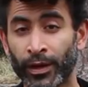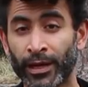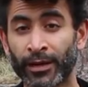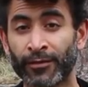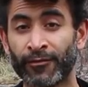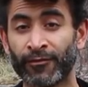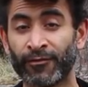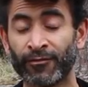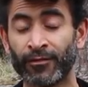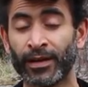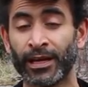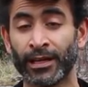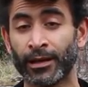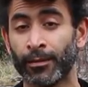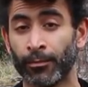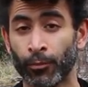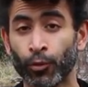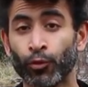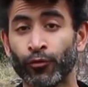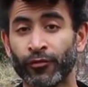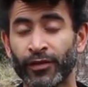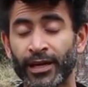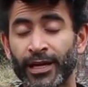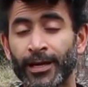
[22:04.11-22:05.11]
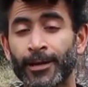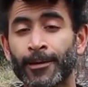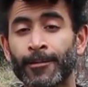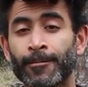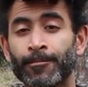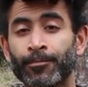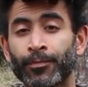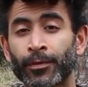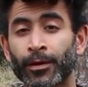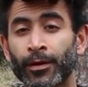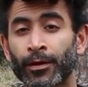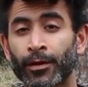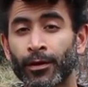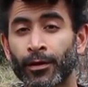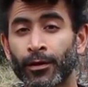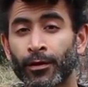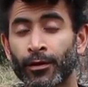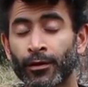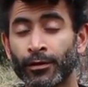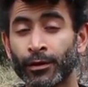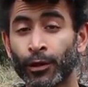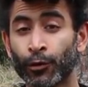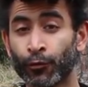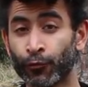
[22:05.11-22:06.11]
in a, in a movie,
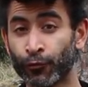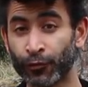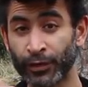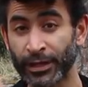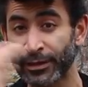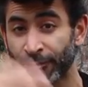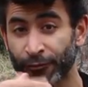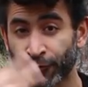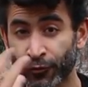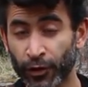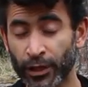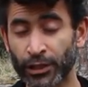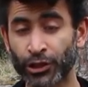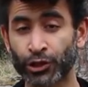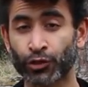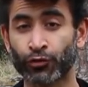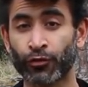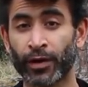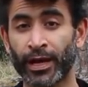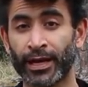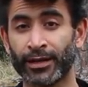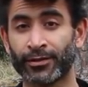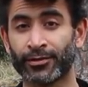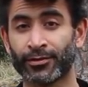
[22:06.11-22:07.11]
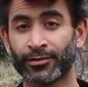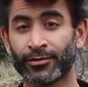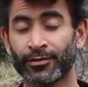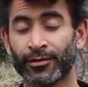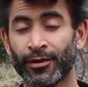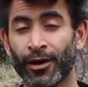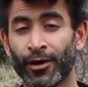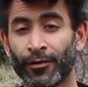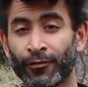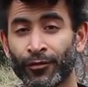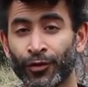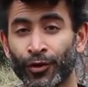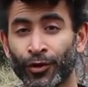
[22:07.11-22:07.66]
the refresh rate of,